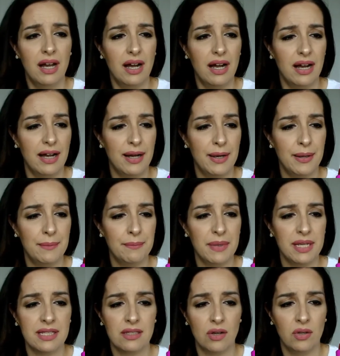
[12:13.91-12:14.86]

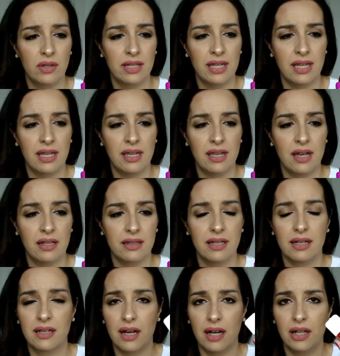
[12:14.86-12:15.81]
It's only, the
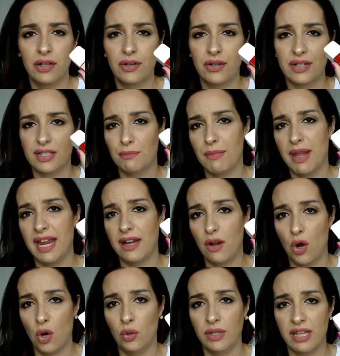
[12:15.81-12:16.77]
color is made
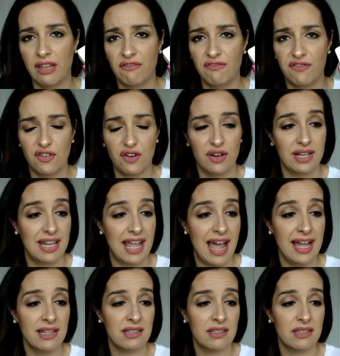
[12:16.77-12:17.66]
only for that.